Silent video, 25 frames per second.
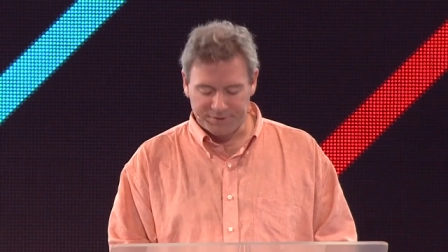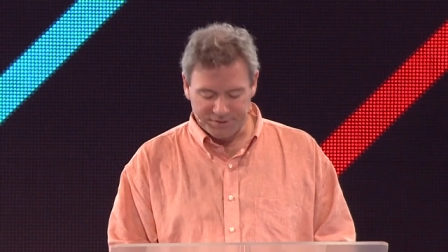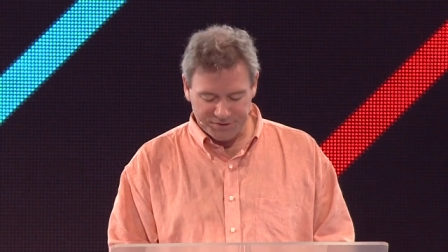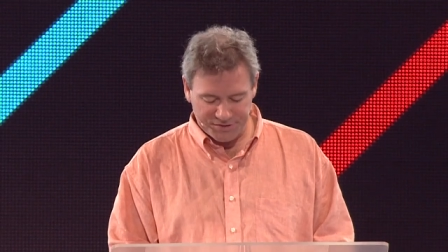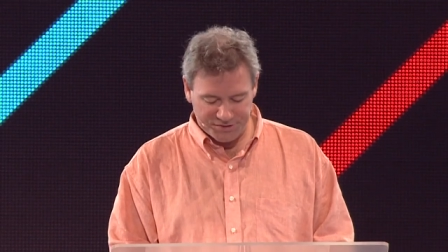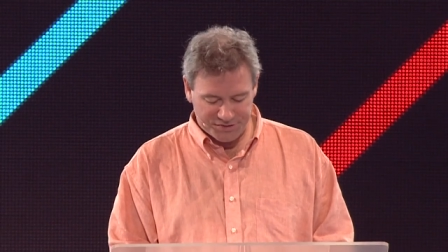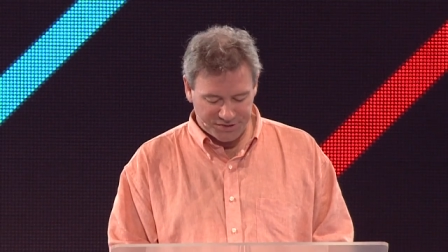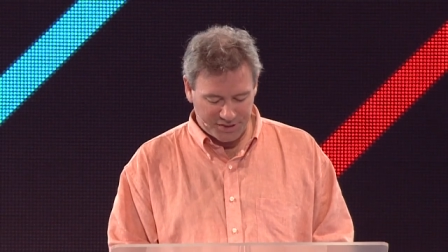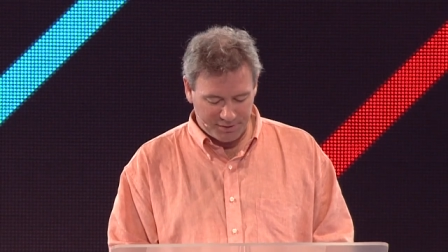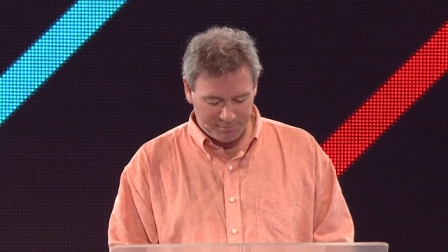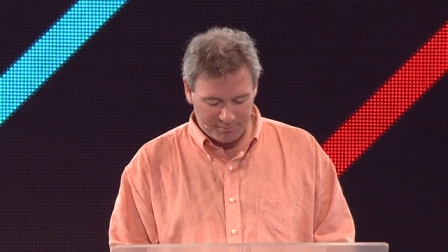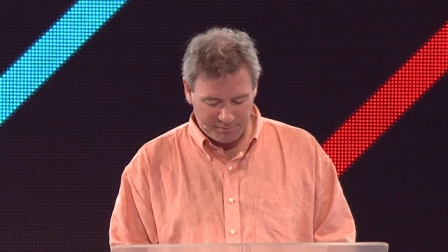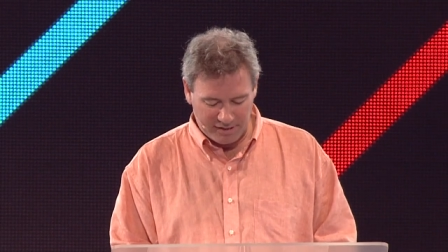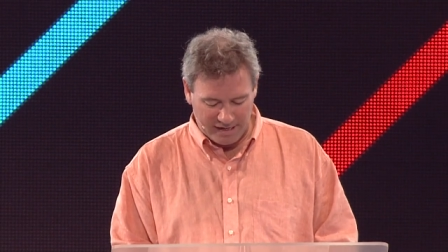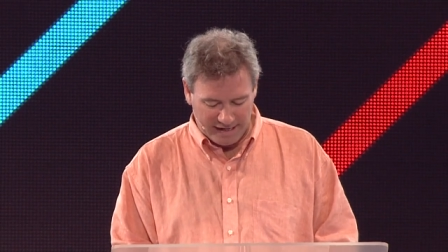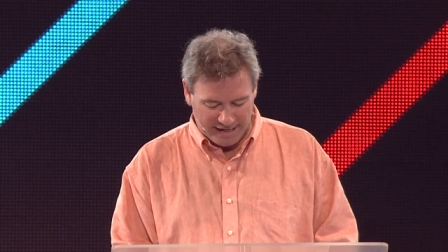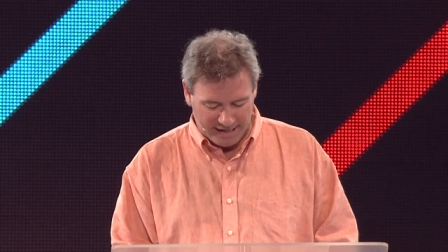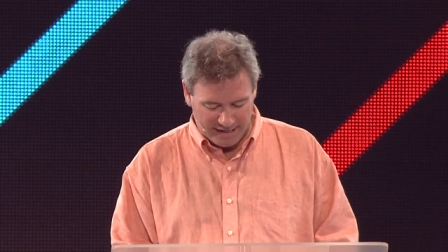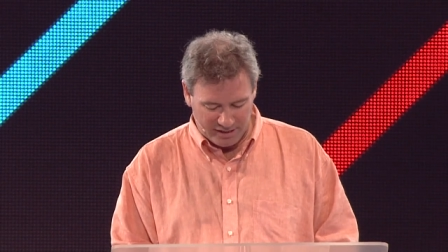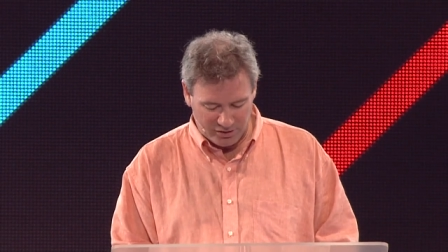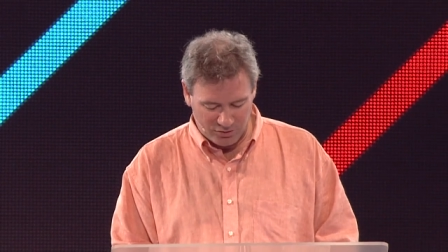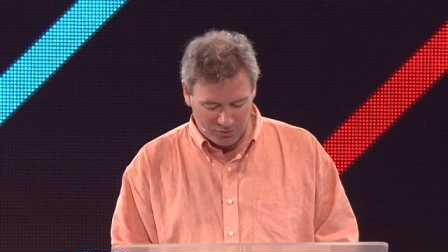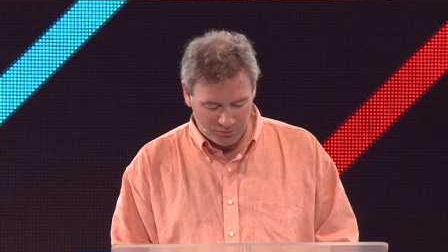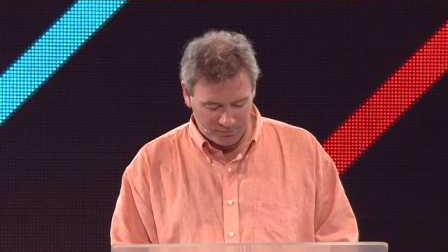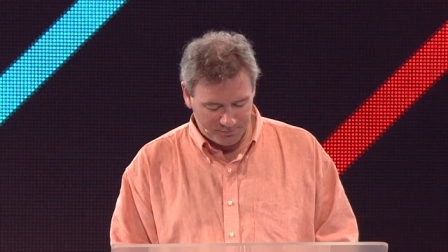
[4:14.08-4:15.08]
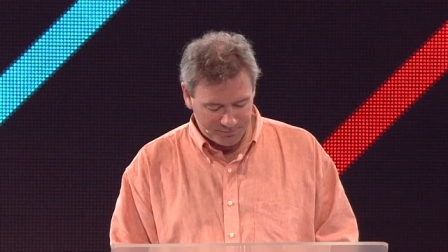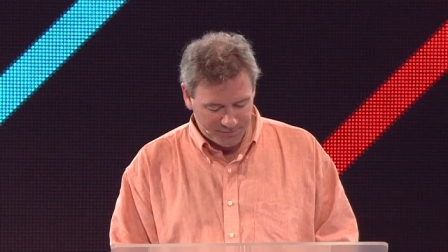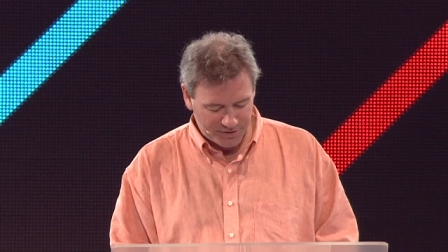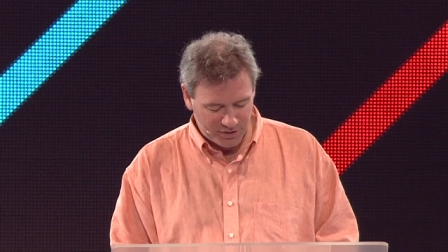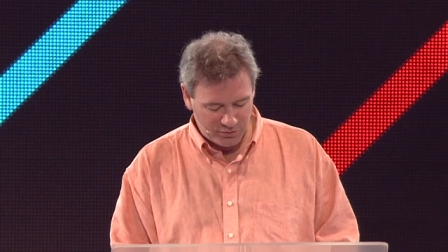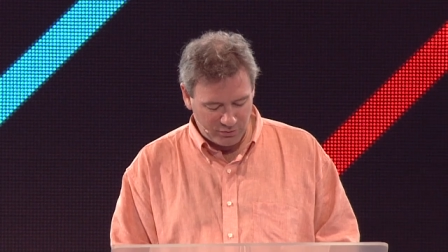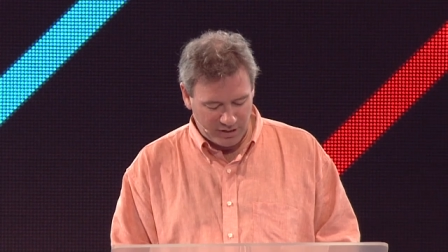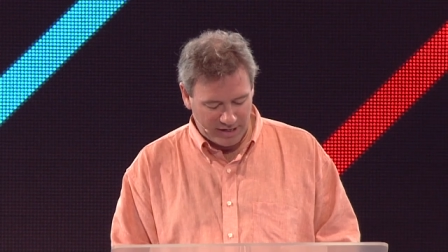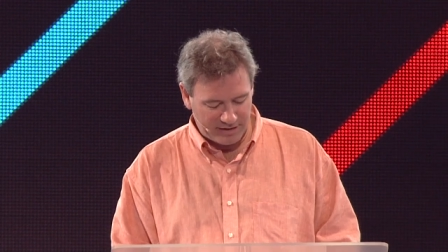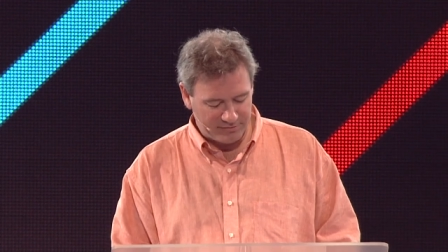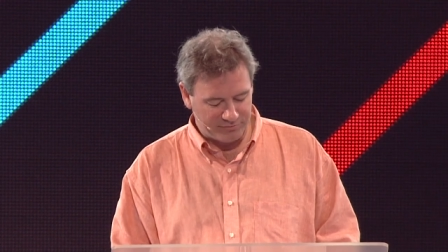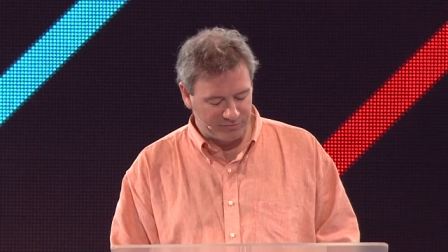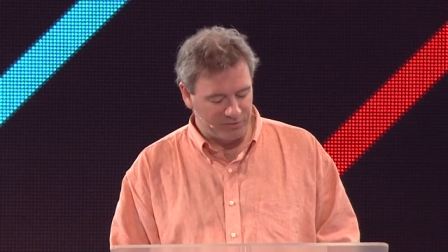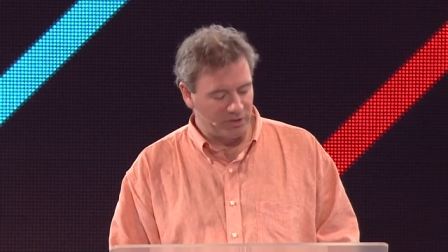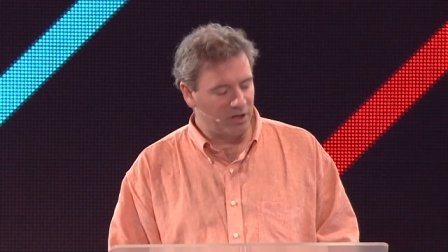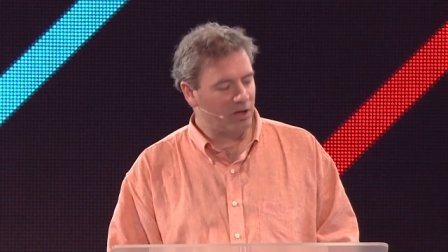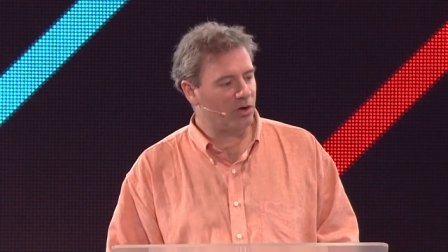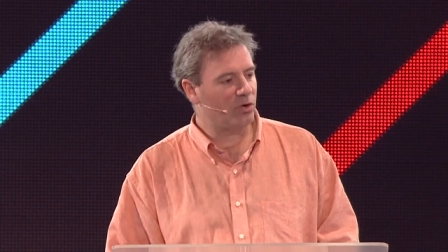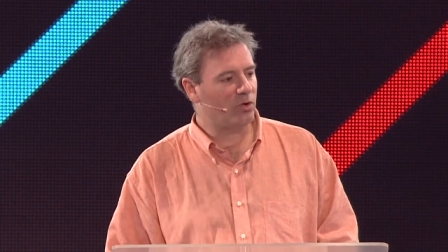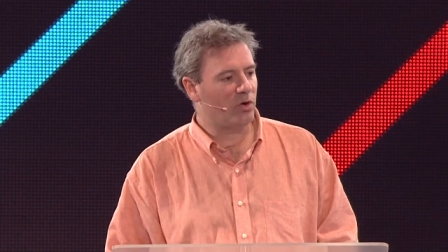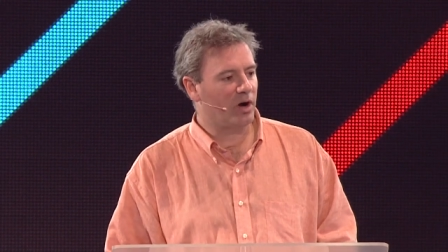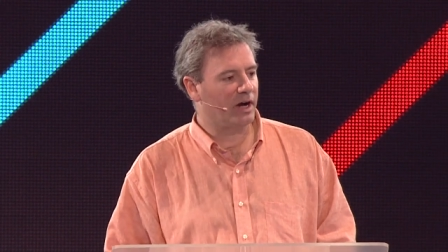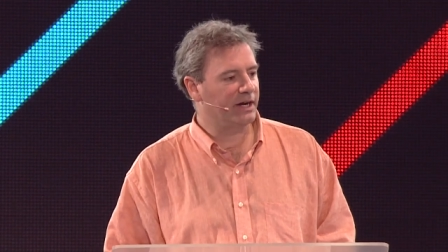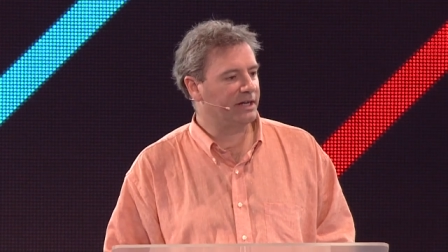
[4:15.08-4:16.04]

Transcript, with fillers: but somehow you have no